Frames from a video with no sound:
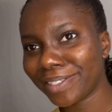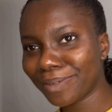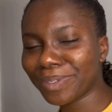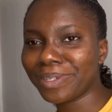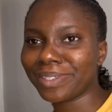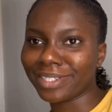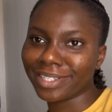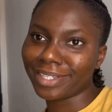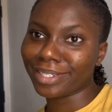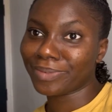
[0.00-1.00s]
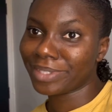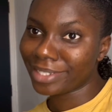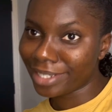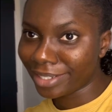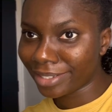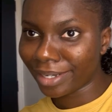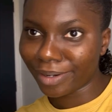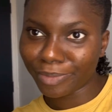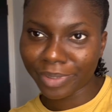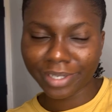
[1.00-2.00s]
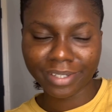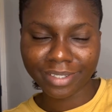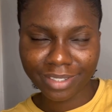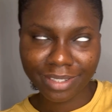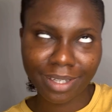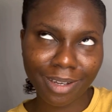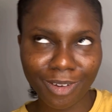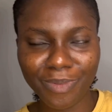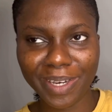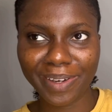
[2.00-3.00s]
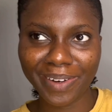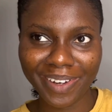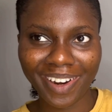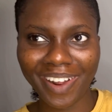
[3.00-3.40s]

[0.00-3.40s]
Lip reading: I'm so intoxicated with this hairstyle because oh my god.